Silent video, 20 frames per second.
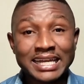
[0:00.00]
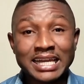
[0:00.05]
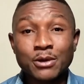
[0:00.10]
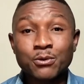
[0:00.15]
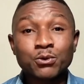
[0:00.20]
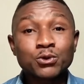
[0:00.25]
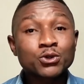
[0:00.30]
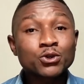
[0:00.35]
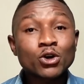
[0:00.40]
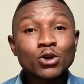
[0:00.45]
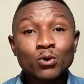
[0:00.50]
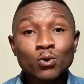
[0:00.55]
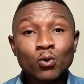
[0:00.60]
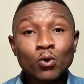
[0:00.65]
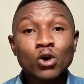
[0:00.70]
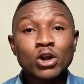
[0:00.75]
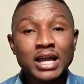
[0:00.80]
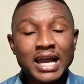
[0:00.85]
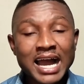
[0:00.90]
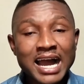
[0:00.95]
I would not
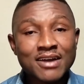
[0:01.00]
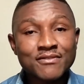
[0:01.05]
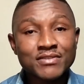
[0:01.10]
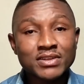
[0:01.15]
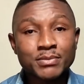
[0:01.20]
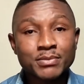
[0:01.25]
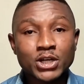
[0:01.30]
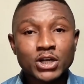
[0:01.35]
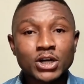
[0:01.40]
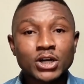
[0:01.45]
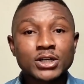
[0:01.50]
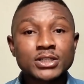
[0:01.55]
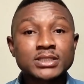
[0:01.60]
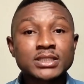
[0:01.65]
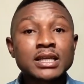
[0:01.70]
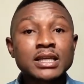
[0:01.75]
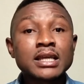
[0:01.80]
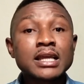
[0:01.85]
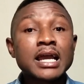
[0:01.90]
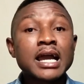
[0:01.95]
want to have it because
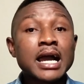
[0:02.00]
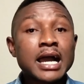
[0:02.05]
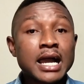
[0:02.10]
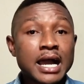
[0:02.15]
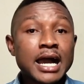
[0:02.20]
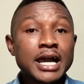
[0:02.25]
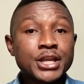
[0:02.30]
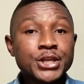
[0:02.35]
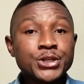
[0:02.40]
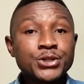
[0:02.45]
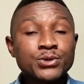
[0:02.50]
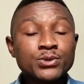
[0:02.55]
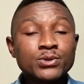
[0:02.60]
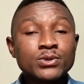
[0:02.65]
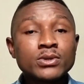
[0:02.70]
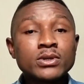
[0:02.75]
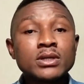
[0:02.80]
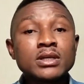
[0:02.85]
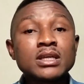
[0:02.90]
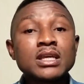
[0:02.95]
I knew